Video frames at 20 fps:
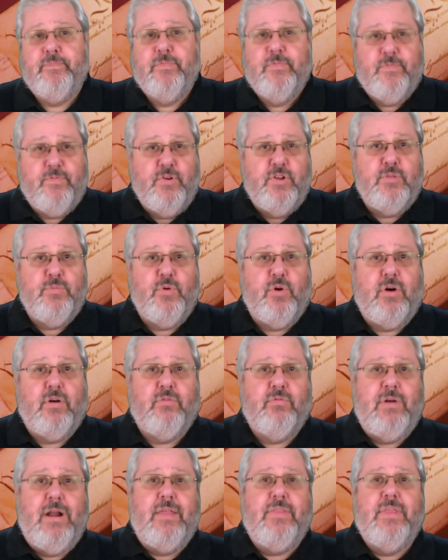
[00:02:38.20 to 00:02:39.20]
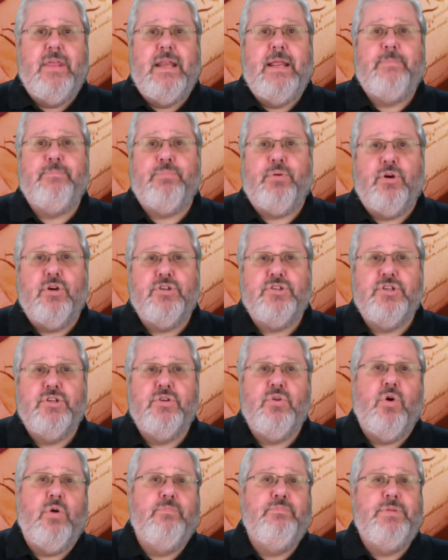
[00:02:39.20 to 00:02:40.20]
Furthermore, rather than a person
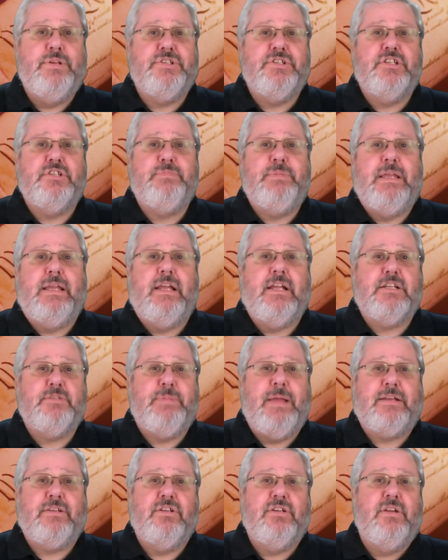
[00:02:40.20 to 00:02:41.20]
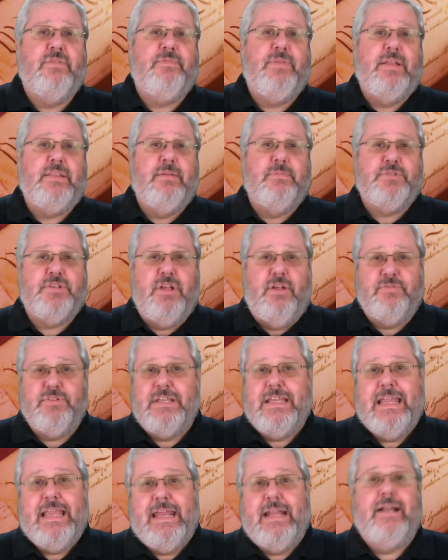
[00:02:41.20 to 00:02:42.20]
or business being expected to defend themselves
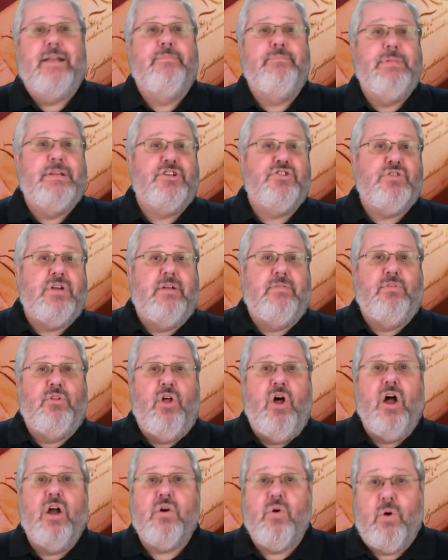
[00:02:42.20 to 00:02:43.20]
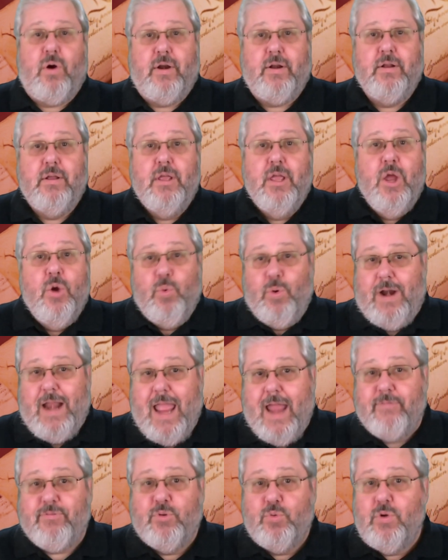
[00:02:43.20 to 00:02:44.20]
in an administrative law court where
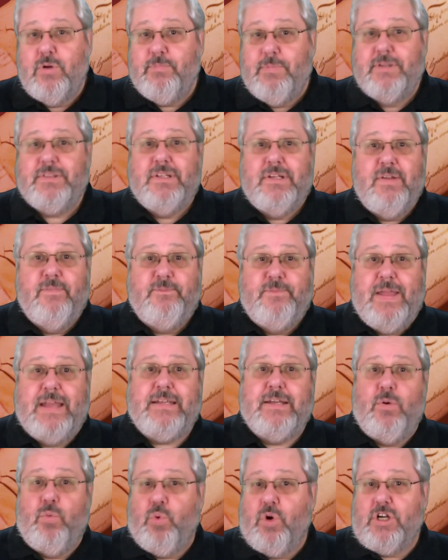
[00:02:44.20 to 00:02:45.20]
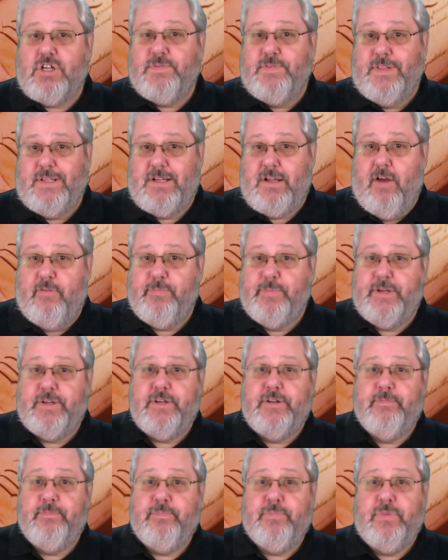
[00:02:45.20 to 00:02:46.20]
everyone but the defendant works for the
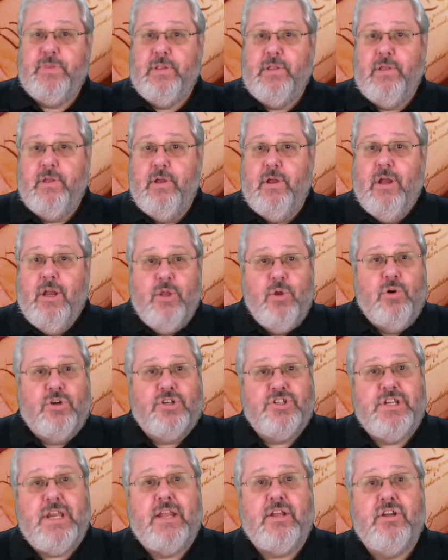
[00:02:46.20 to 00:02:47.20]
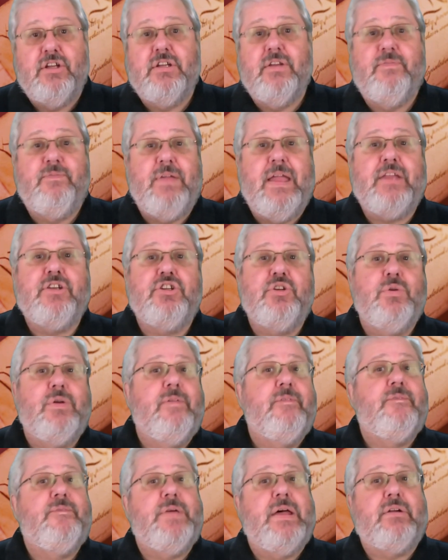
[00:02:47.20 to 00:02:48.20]
government, your state could defend you
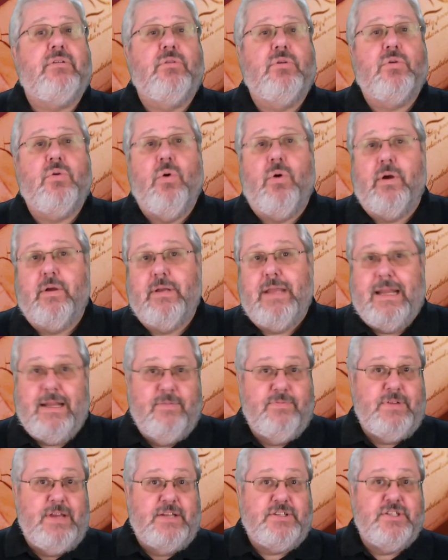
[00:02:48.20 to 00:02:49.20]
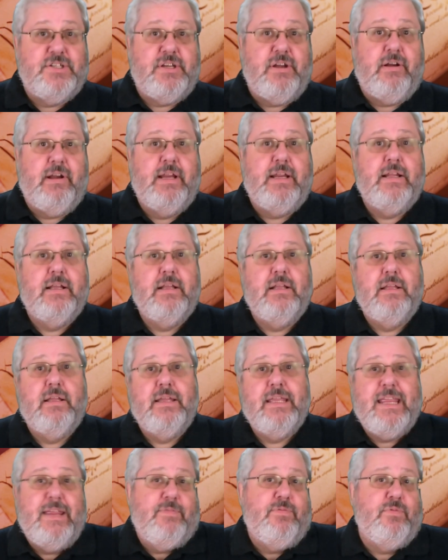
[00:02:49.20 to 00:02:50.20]
in federal court, and if necessary,
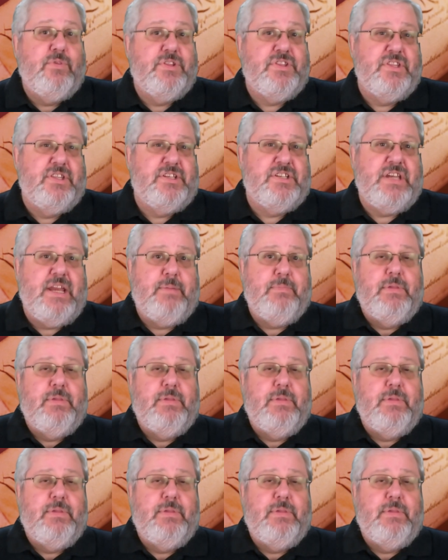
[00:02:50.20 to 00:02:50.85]
even with the state